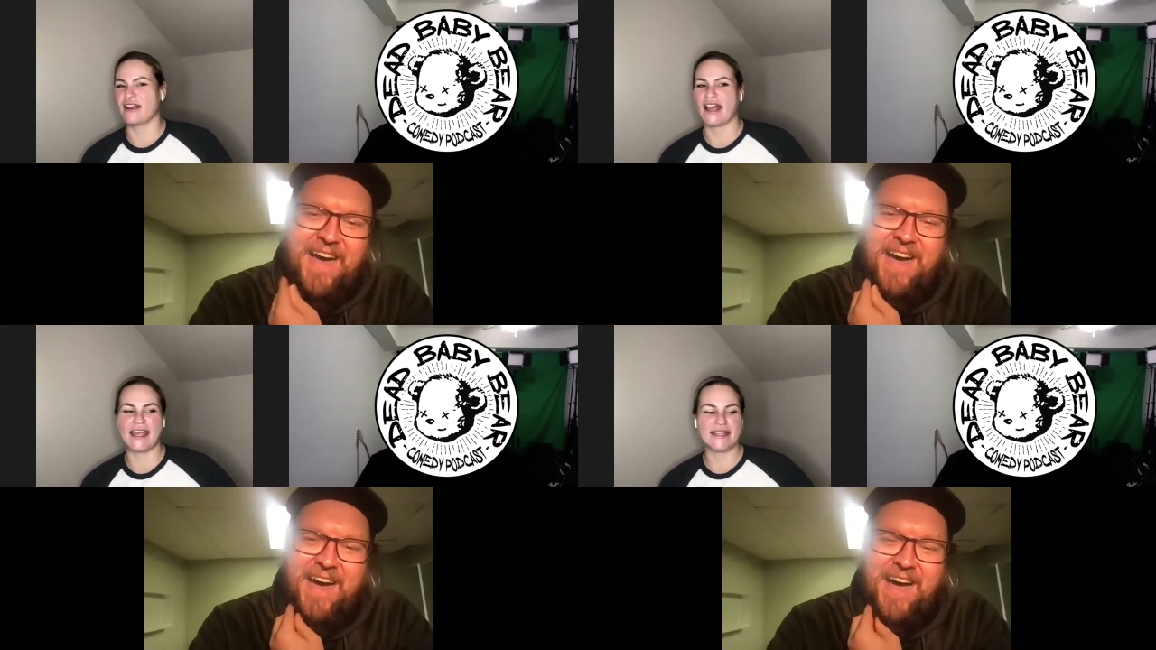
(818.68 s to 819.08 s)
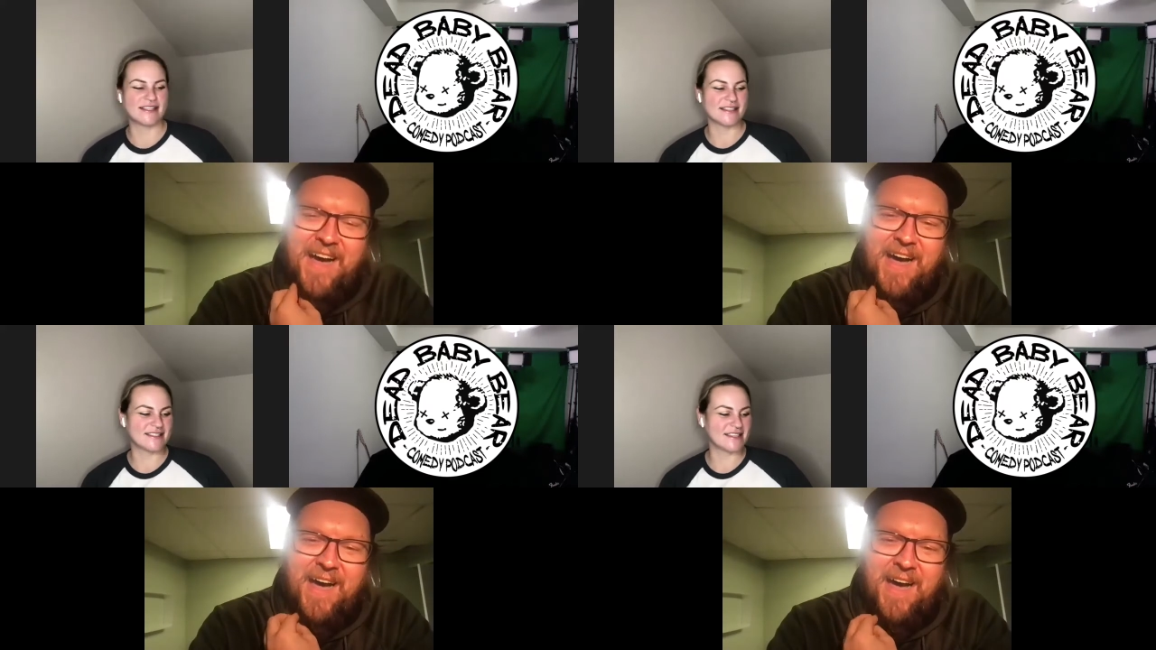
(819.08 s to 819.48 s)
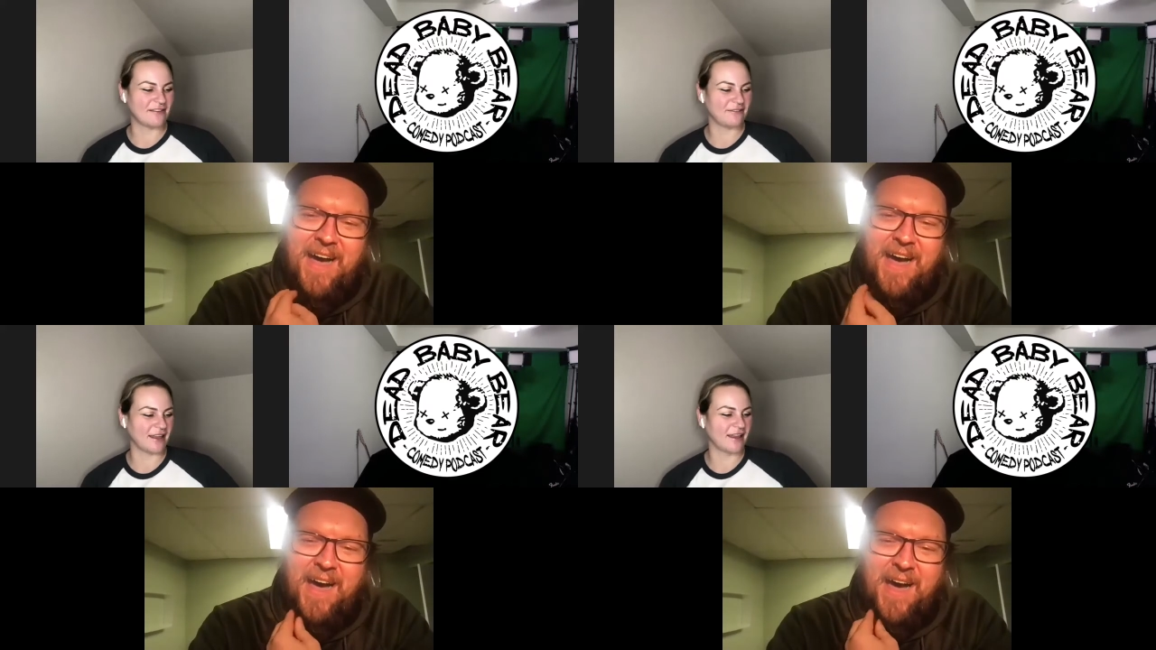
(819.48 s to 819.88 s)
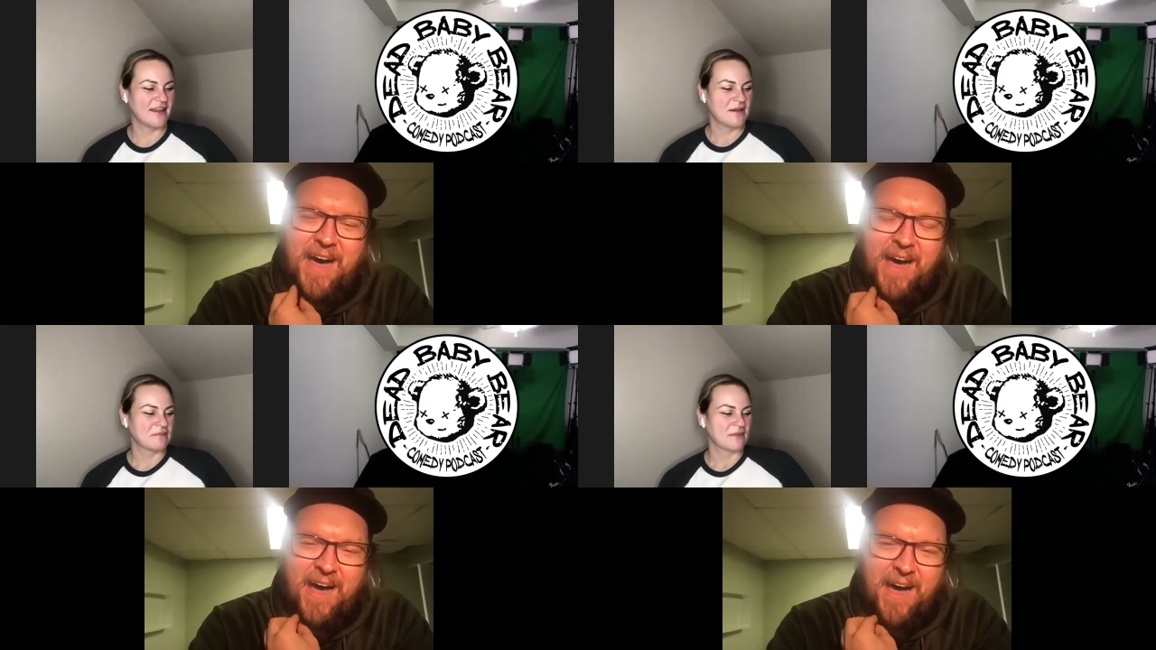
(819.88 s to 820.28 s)
Speaker 1: or heights and stuff. Like,
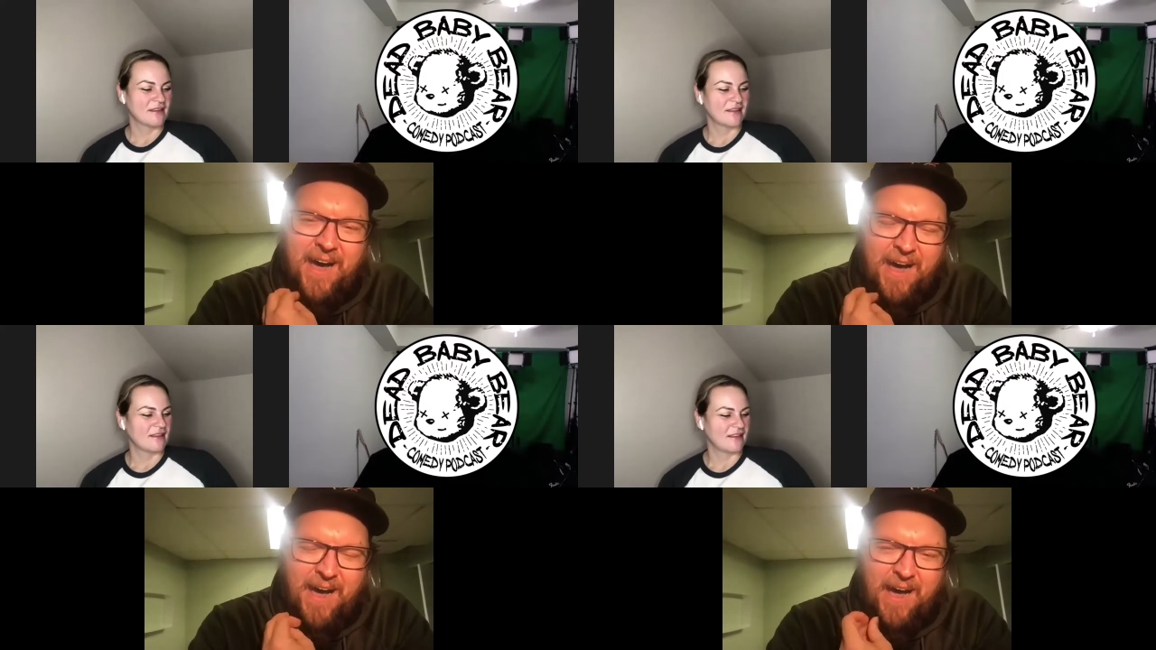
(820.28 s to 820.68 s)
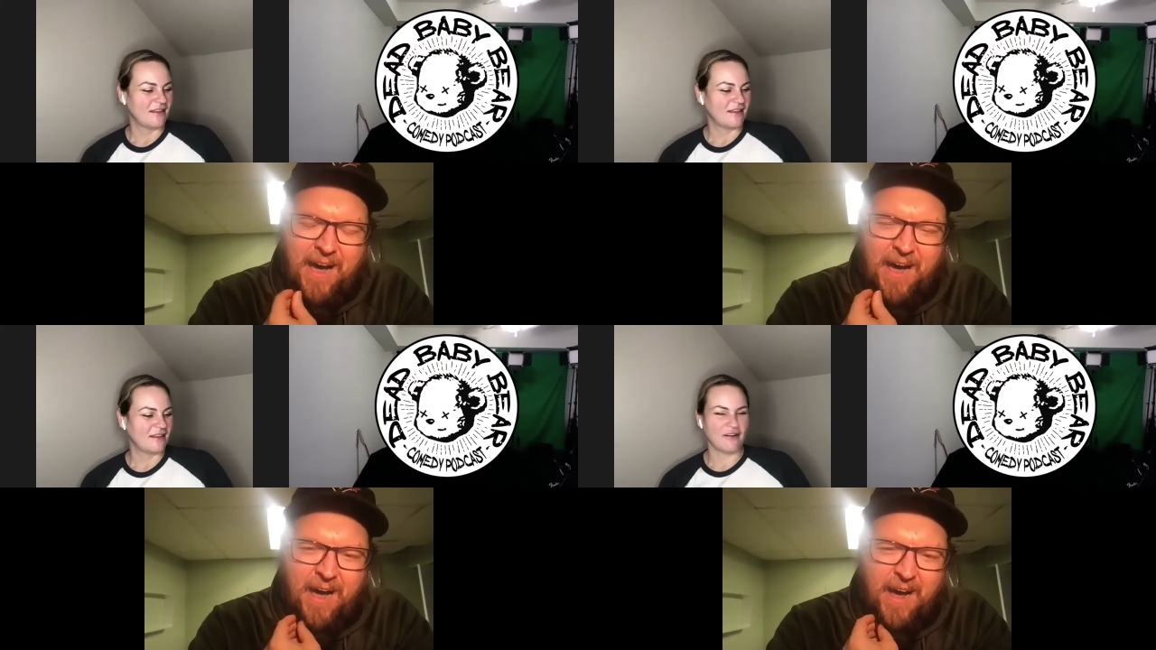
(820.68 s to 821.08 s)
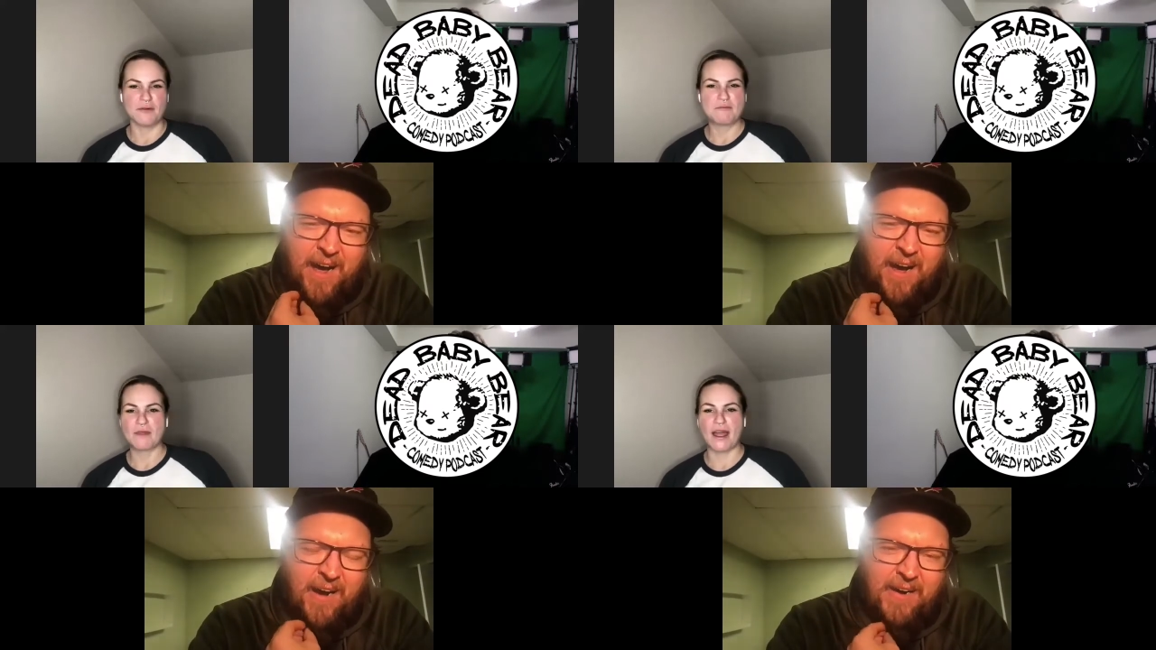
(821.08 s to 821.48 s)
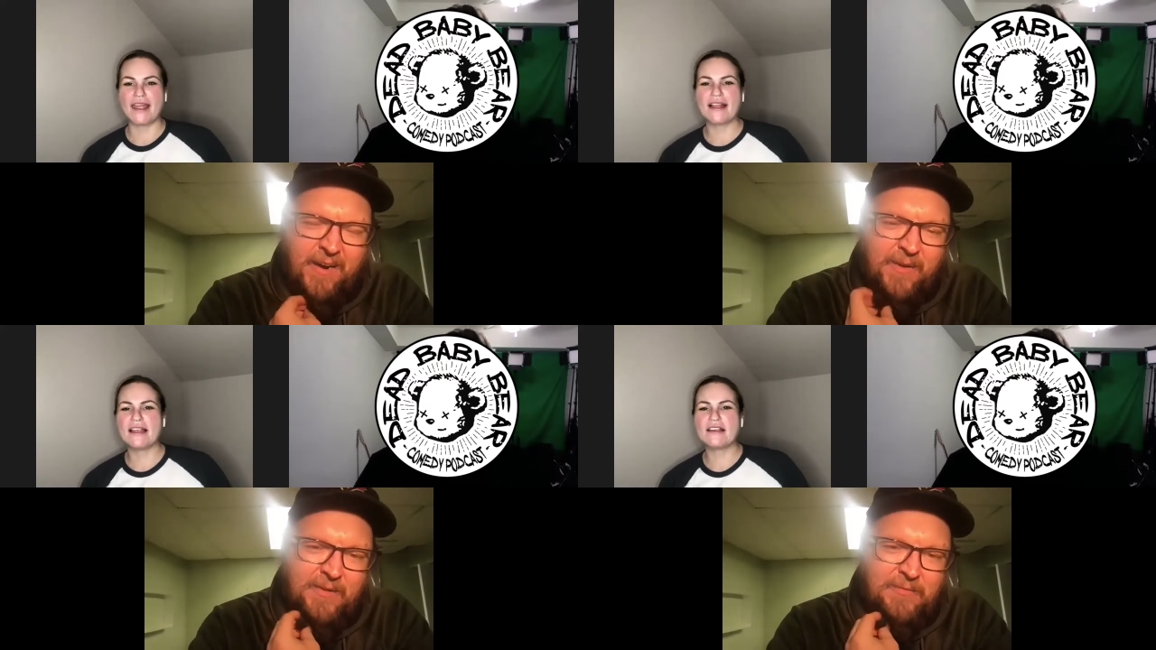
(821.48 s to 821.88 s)
no, I
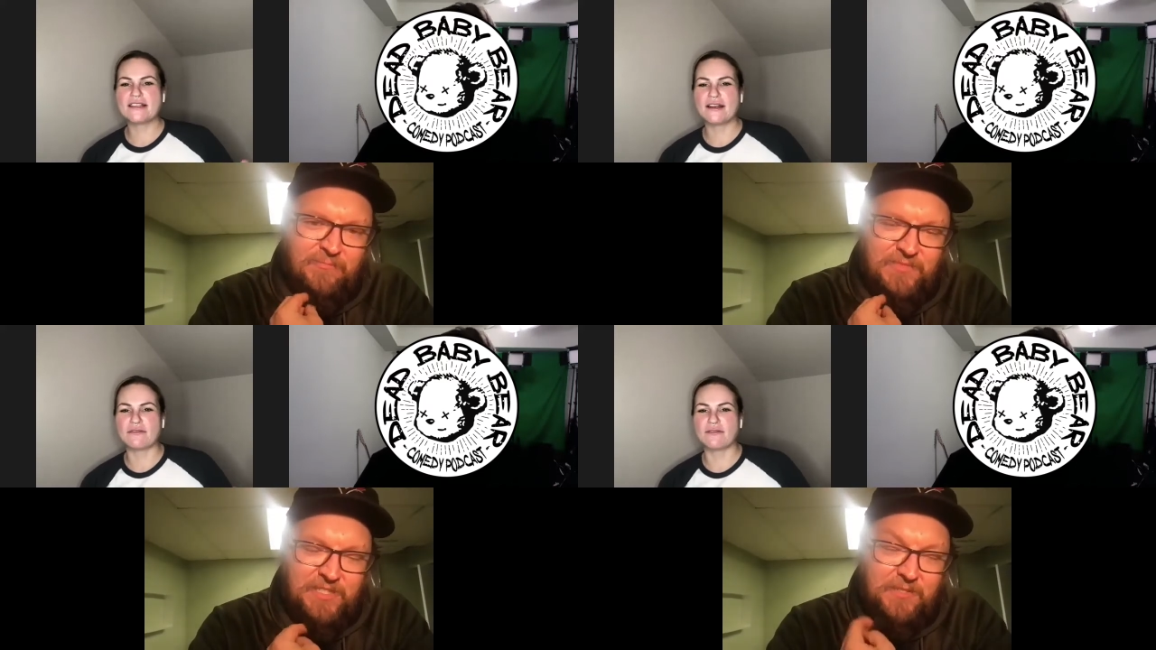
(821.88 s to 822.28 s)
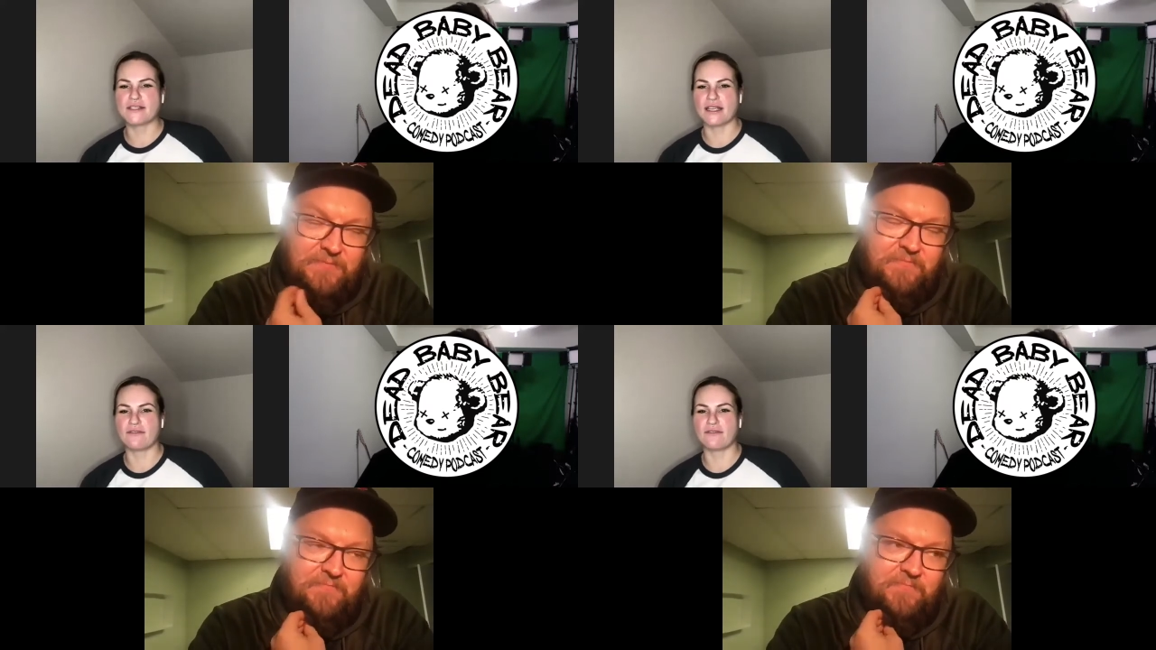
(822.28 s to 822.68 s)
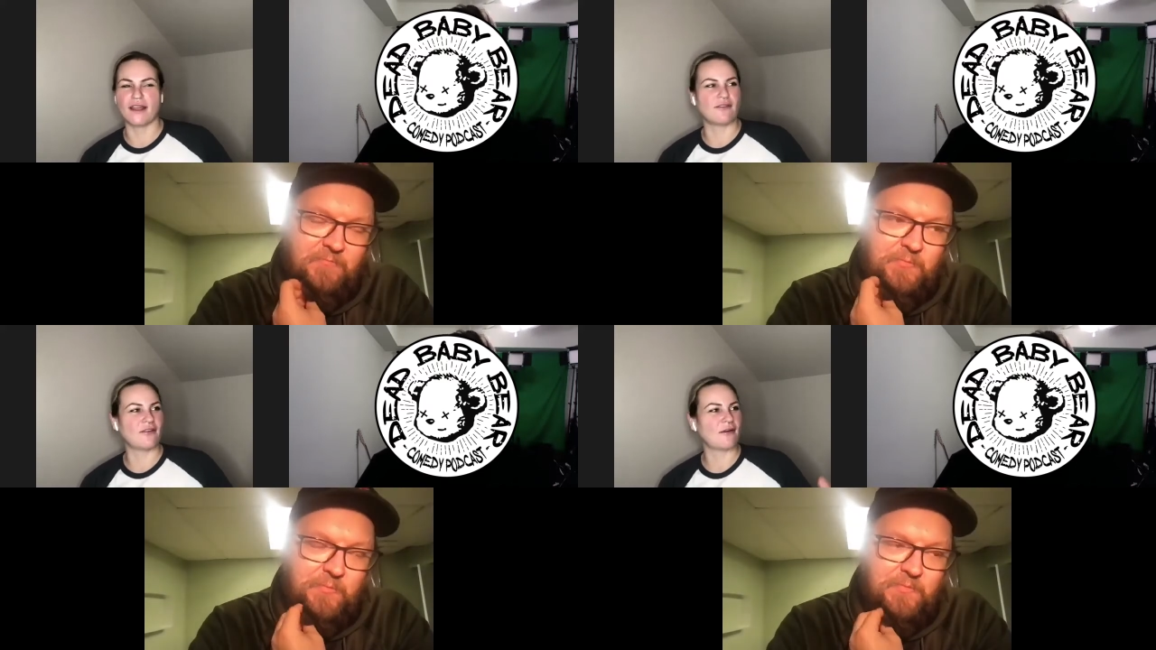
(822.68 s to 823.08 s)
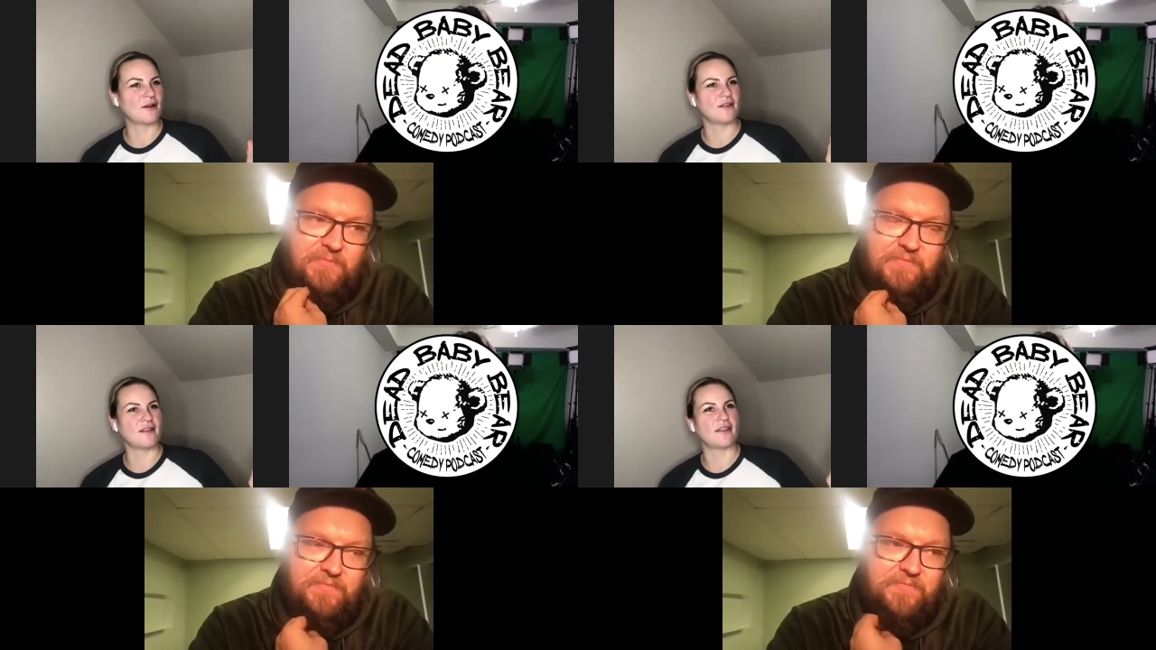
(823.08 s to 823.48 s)
get a little scared at first. Like, if, like if I
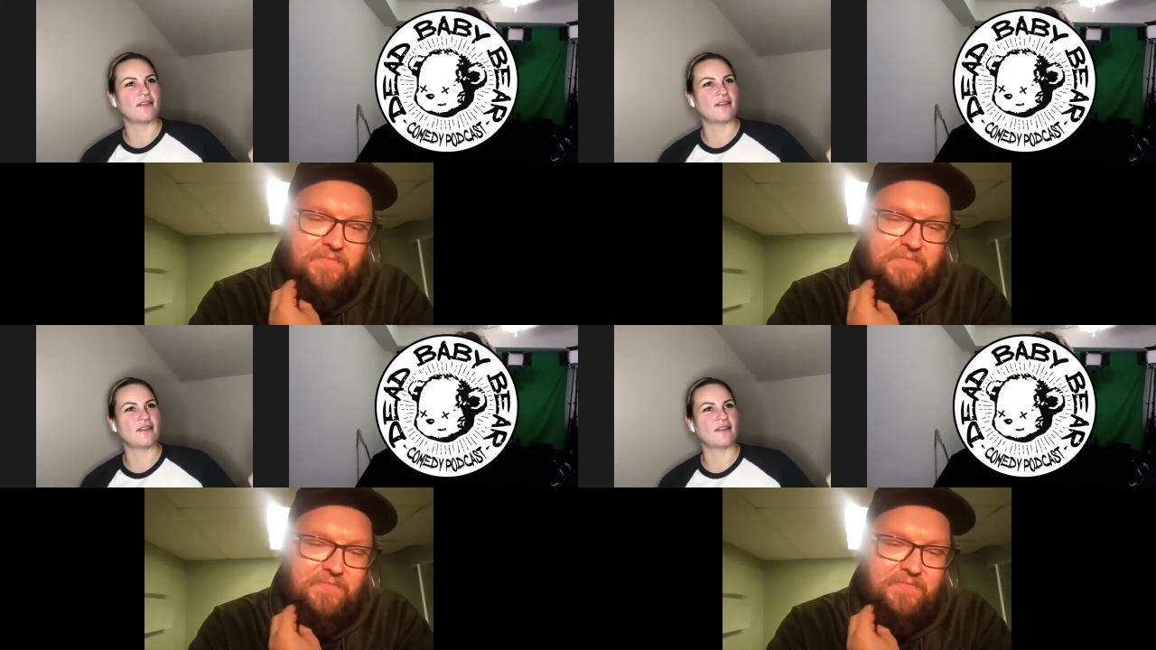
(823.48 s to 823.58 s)
went on.